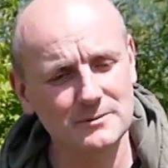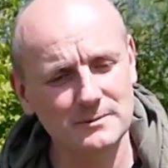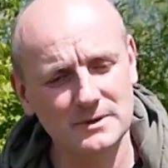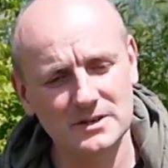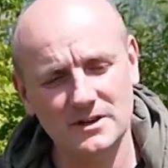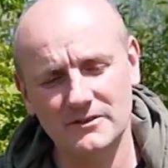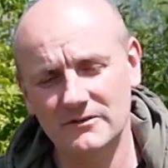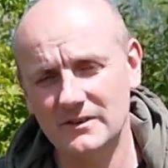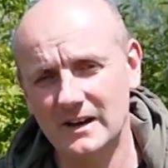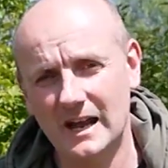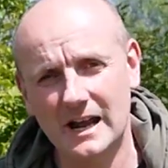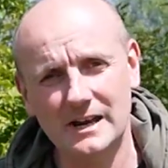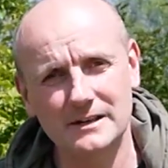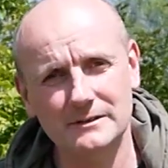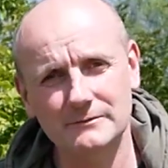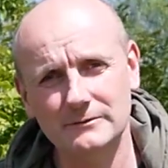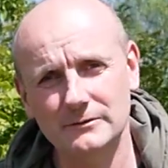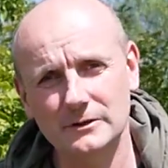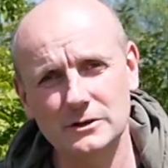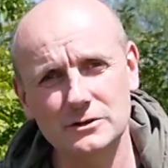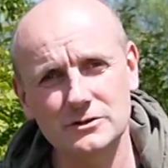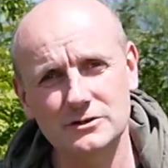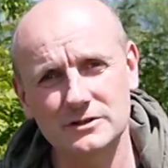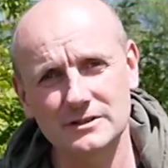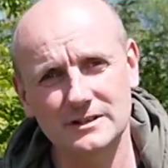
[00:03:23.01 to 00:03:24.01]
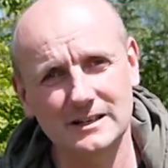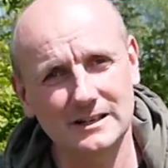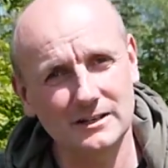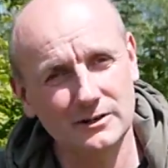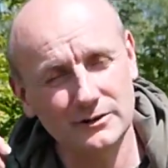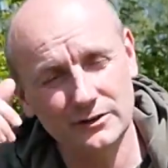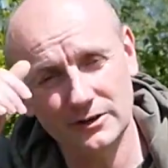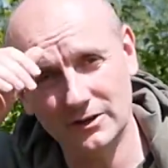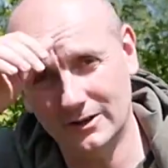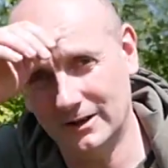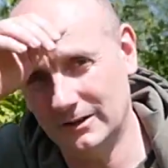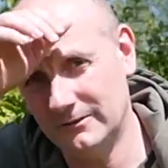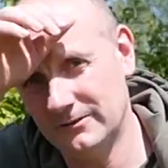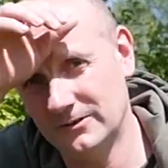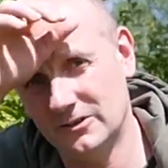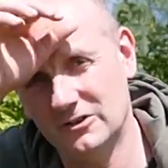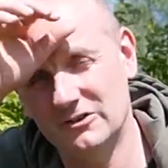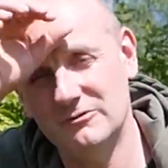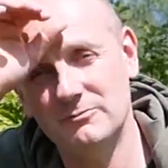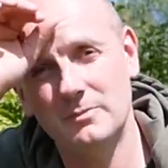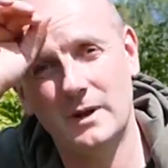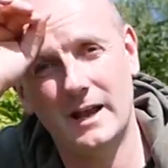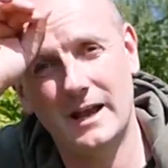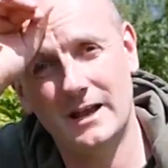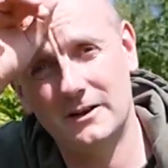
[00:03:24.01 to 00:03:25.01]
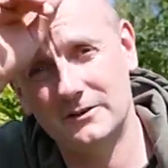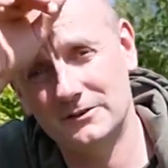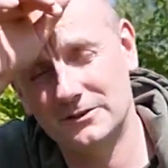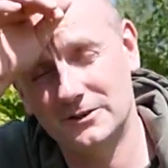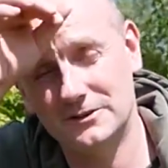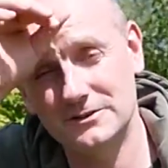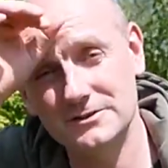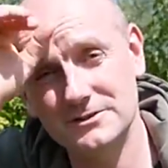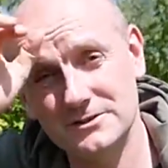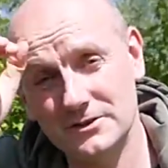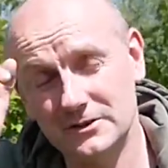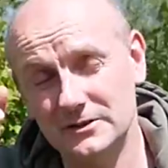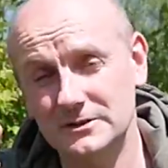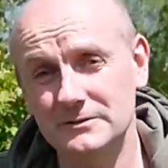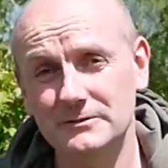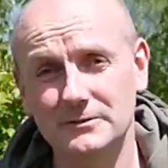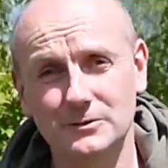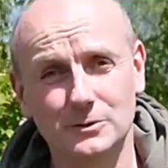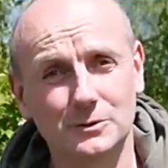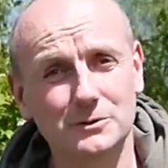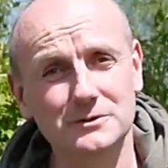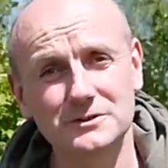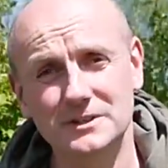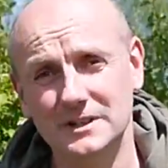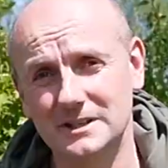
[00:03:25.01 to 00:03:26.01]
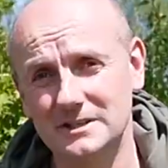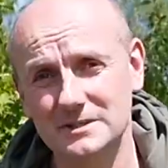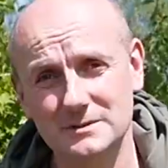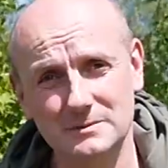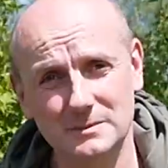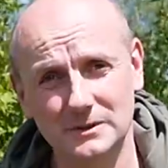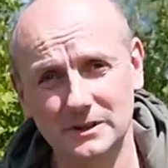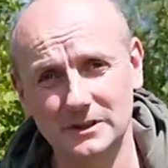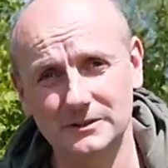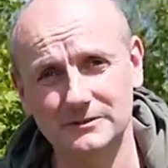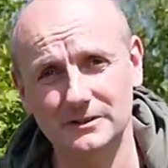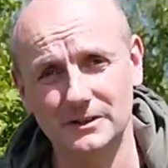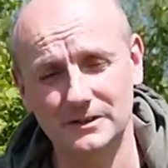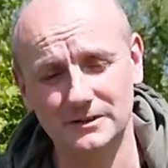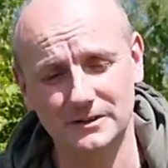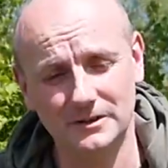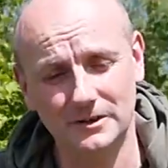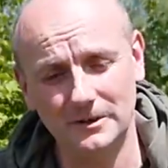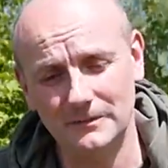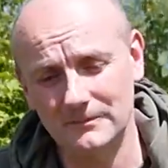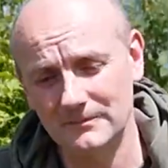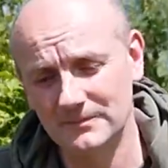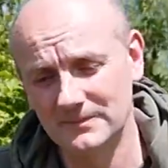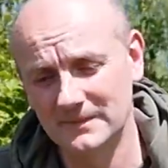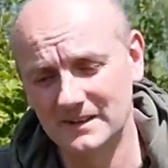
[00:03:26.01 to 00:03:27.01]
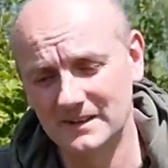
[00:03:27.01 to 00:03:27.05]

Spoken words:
I mean, I've landed fish to nearly 35 pound on size 14s, believe it or not.